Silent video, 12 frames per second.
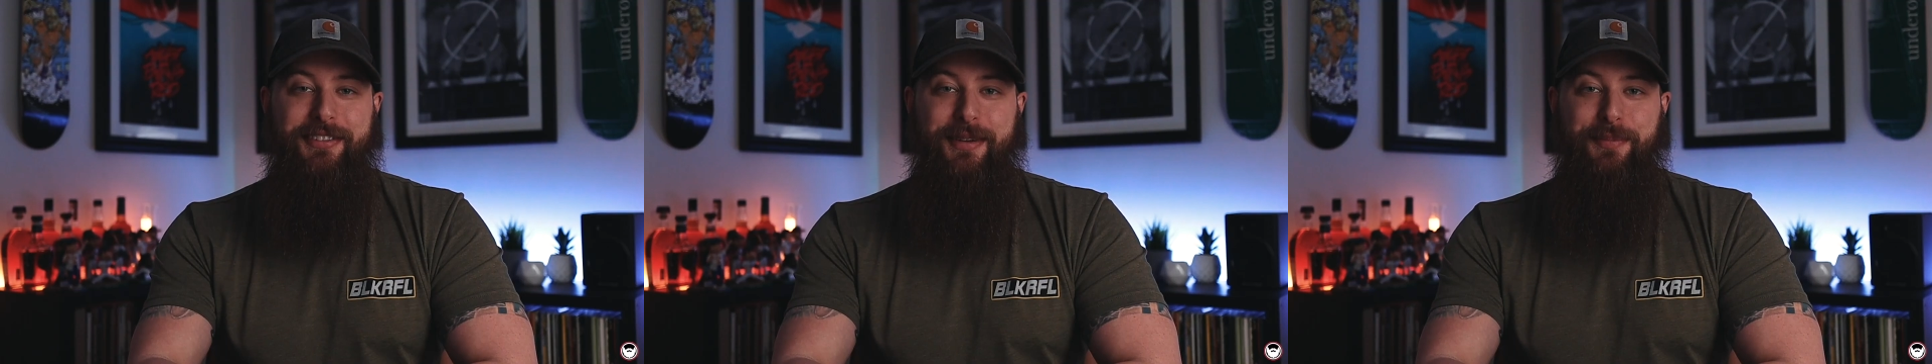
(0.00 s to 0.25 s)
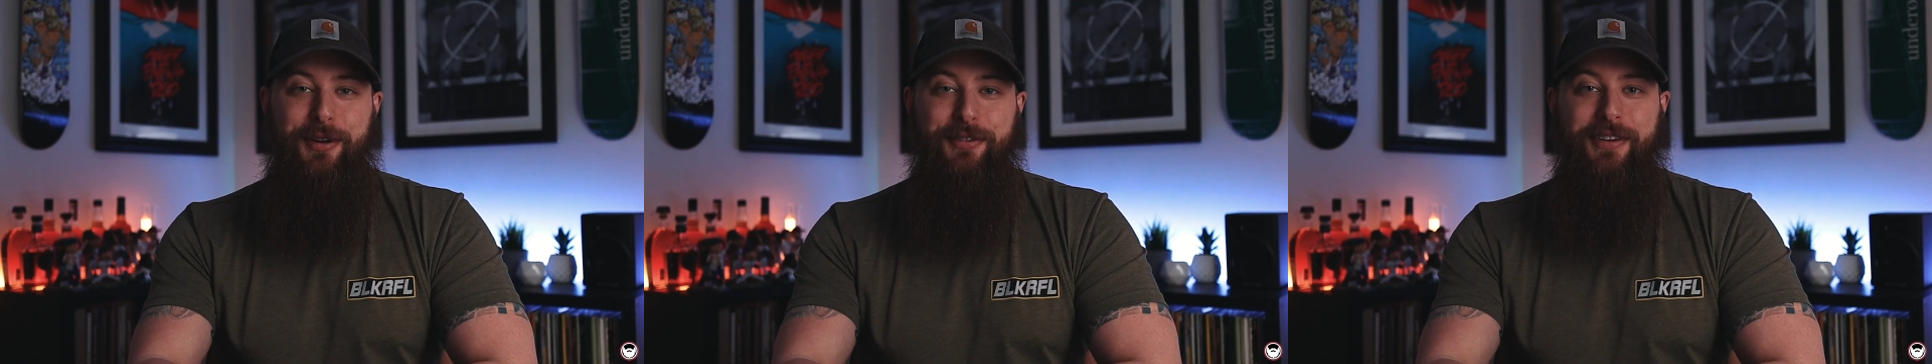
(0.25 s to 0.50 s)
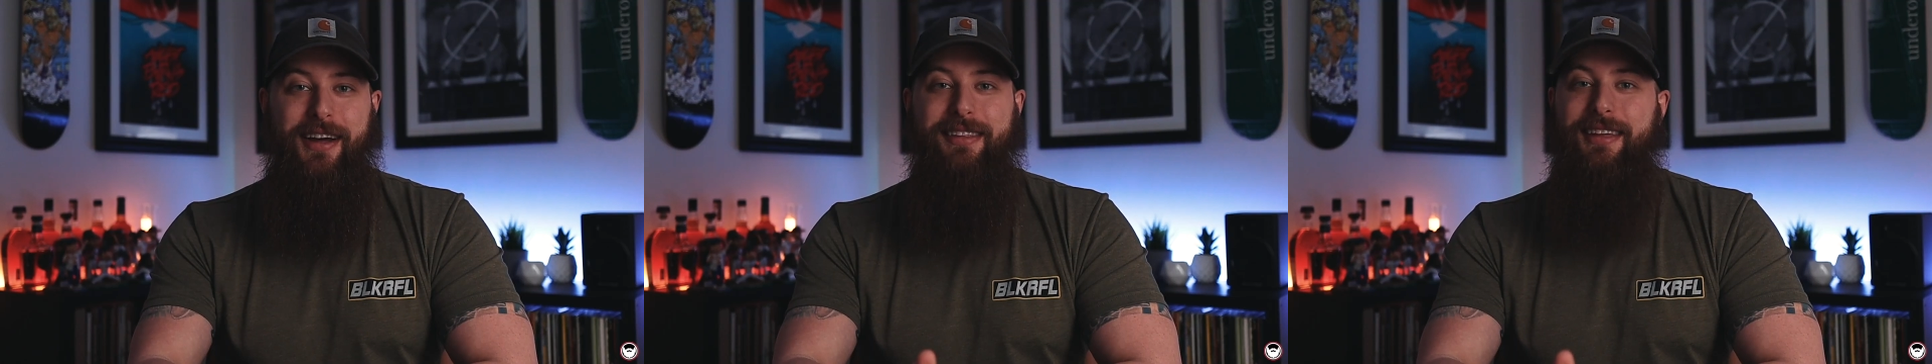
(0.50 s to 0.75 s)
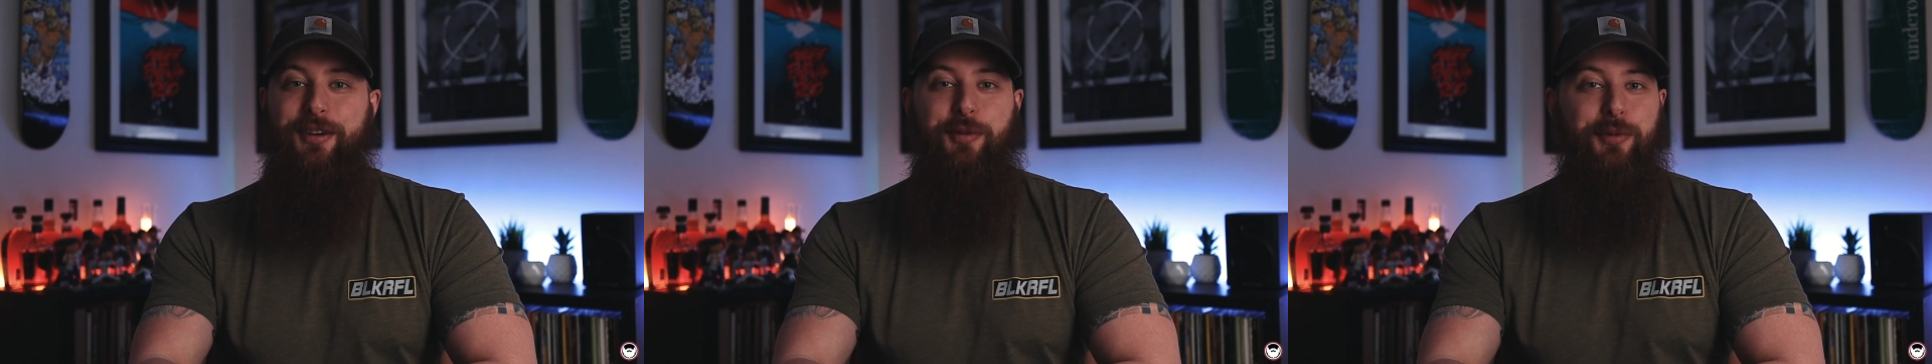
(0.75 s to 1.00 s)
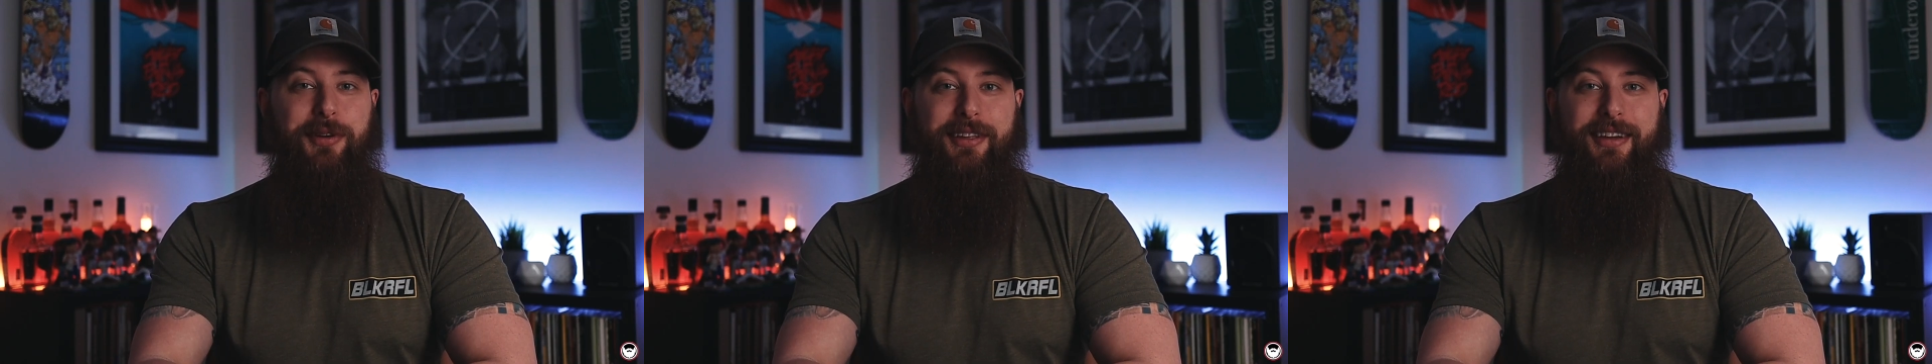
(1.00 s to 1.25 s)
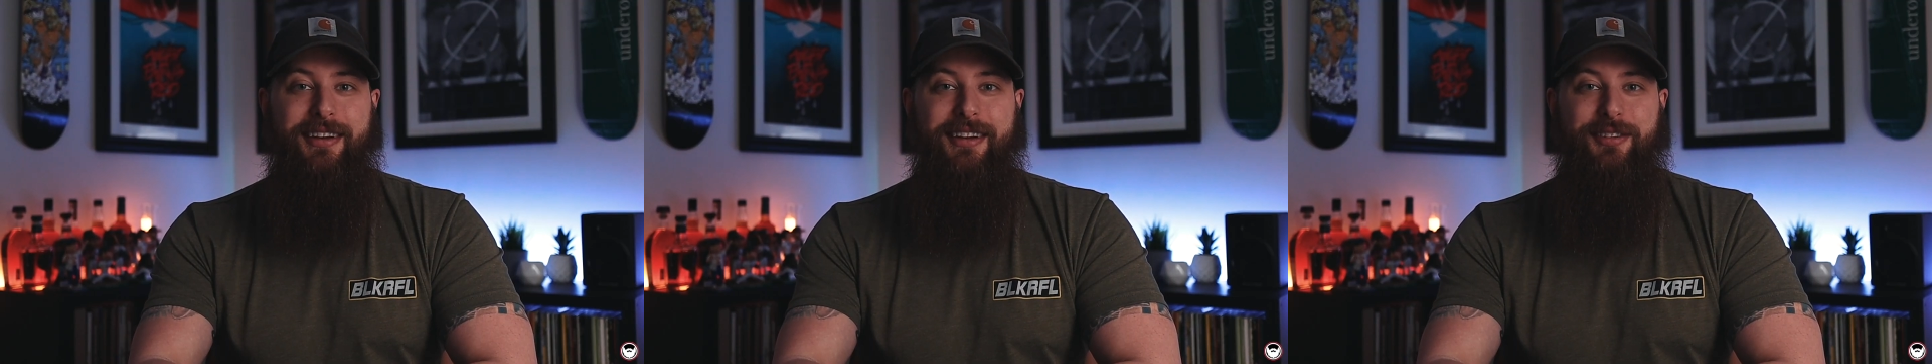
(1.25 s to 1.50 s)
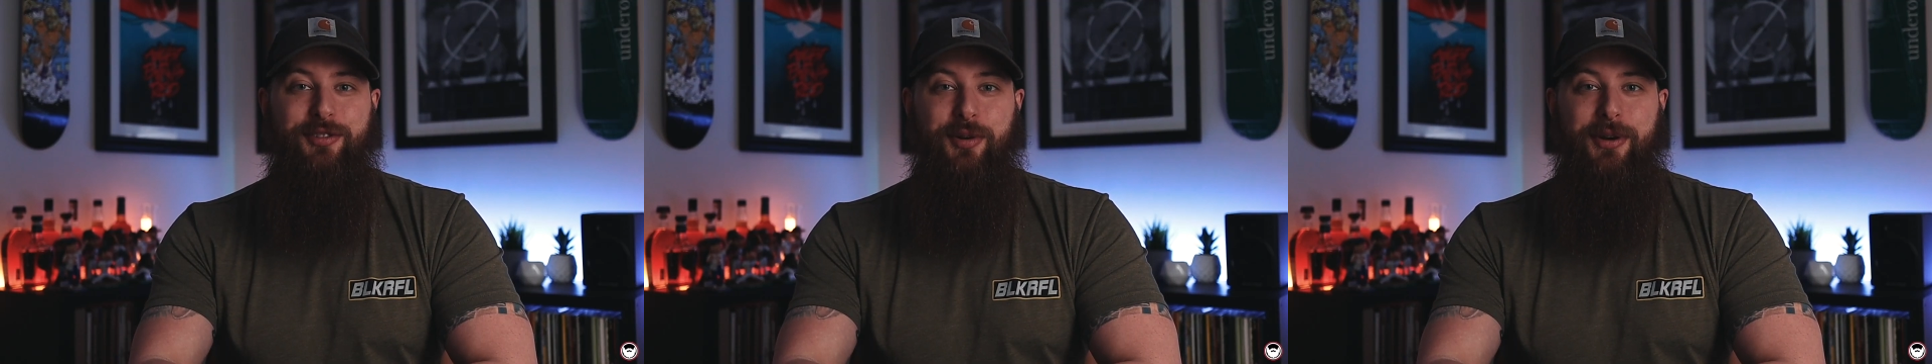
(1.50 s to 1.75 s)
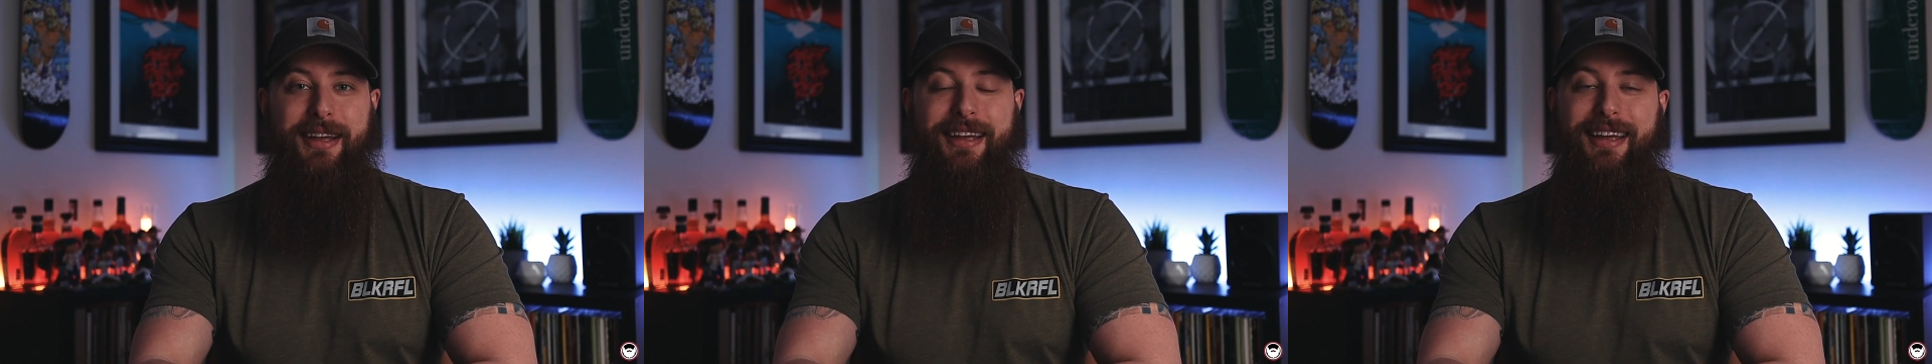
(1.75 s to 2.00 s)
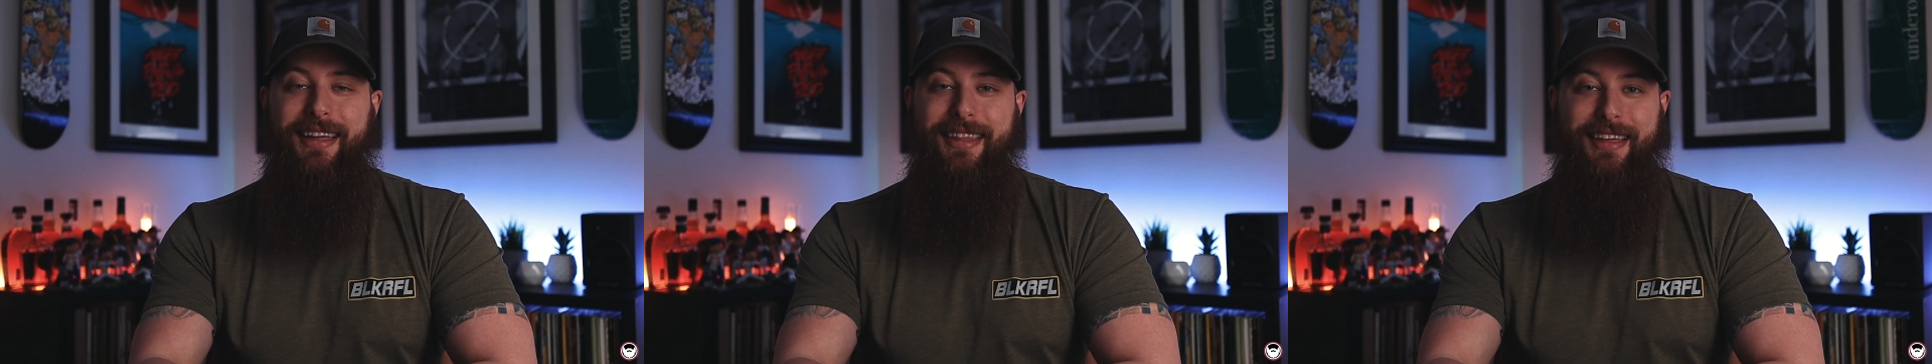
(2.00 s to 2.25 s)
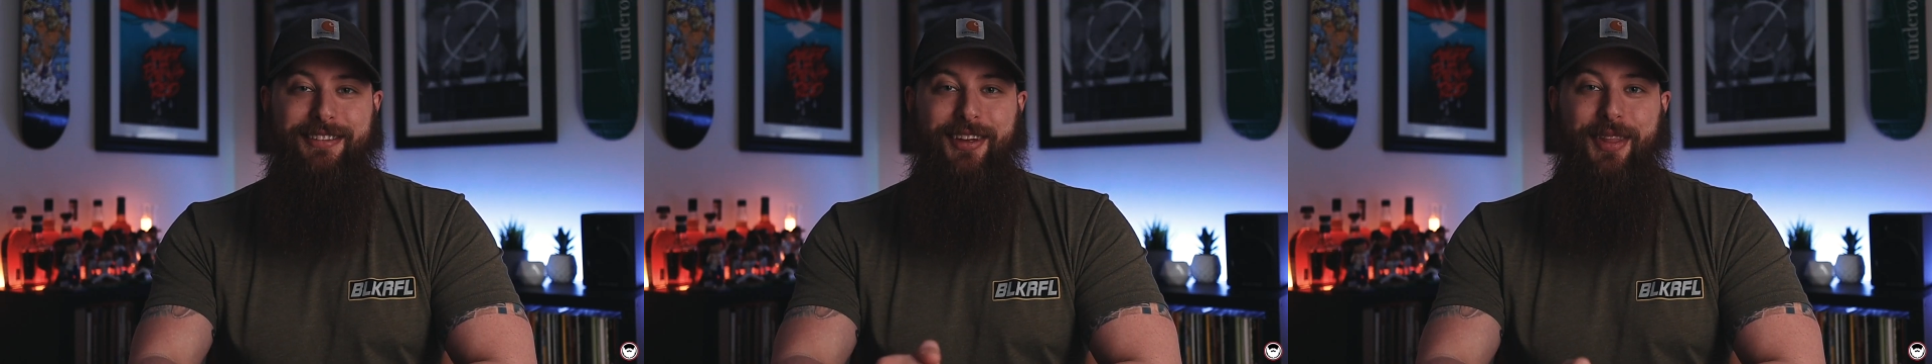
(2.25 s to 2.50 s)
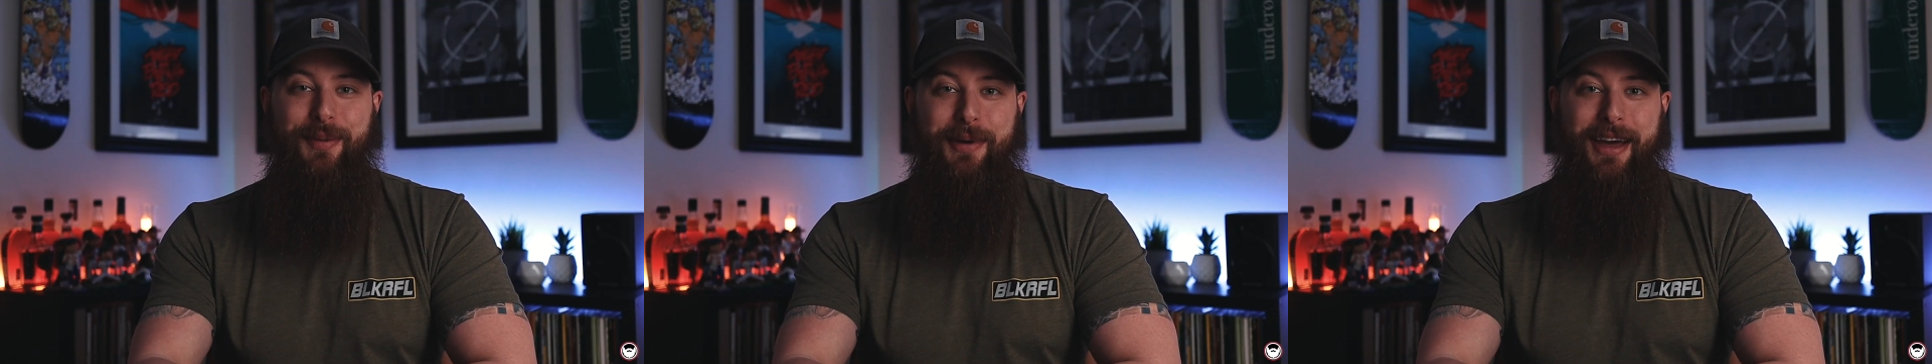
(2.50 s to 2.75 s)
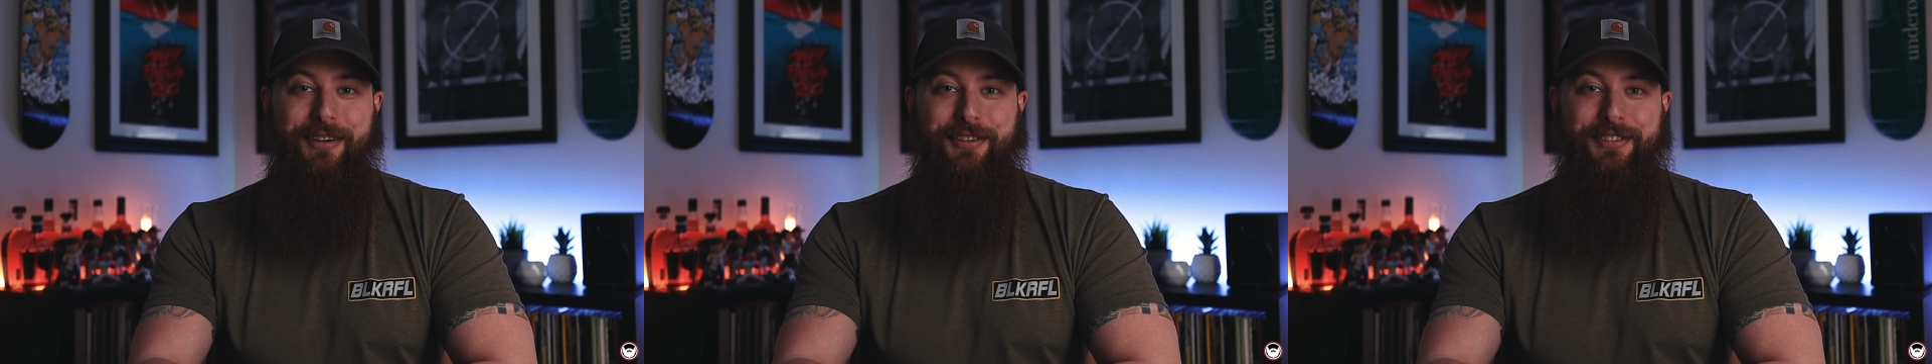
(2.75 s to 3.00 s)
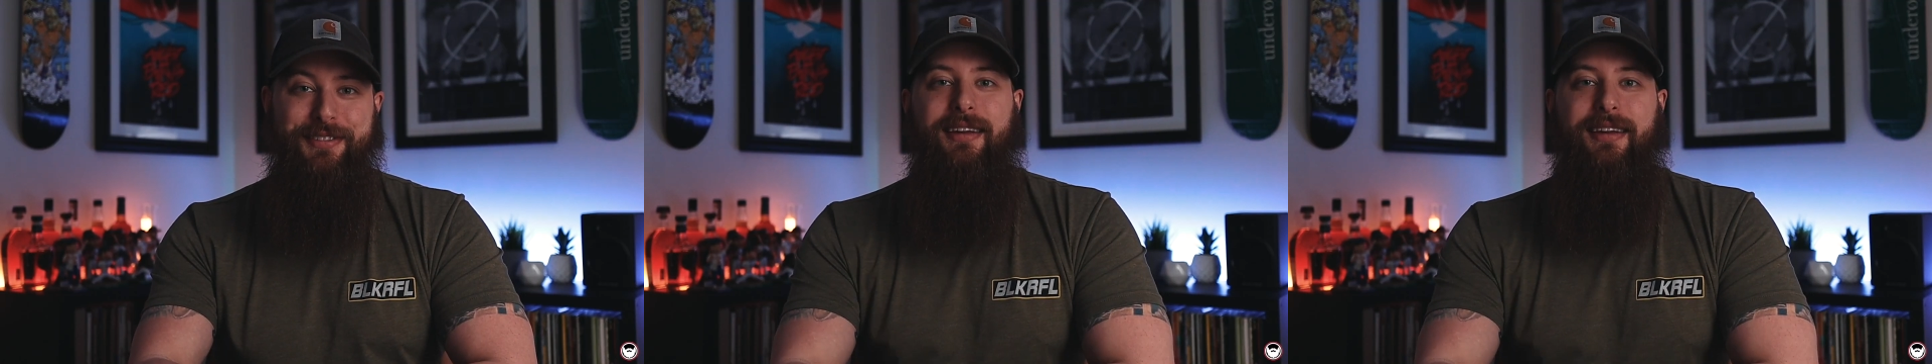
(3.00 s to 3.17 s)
scent profile that you're really gonna enjoy, and that's all that matters.